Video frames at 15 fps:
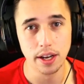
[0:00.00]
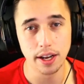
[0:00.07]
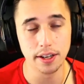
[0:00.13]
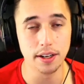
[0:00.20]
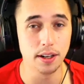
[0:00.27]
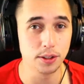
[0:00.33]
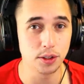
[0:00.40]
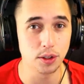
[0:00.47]

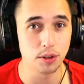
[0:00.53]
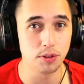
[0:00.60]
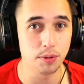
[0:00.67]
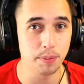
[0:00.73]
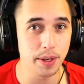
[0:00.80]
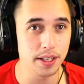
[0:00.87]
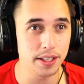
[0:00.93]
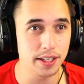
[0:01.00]
and also for
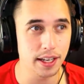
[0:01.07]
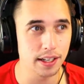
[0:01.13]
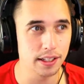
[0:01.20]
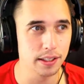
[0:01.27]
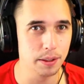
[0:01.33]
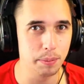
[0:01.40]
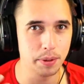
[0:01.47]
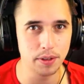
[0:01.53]
me to get a
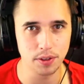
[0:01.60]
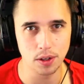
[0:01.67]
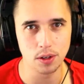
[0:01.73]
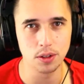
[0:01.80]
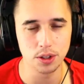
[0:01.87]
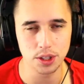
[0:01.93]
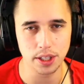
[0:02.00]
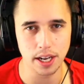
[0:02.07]
little bit of an
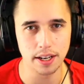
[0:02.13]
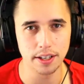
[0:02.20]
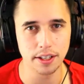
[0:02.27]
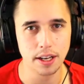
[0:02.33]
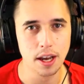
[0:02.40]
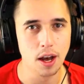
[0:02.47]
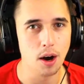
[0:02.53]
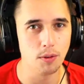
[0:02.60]
understanding
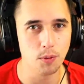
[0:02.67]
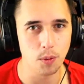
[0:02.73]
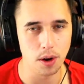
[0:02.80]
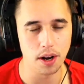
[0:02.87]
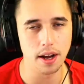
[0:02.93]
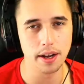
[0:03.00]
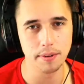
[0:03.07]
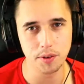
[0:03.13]
of
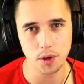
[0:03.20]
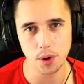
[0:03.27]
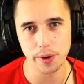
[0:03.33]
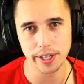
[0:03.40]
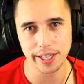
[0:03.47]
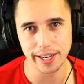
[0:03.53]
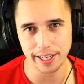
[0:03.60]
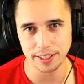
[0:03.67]
what I'm
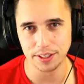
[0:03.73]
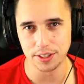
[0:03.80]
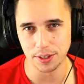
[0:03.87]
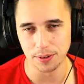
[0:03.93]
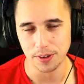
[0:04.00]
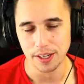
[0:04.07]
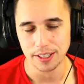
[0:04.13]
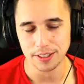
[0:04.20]
going into.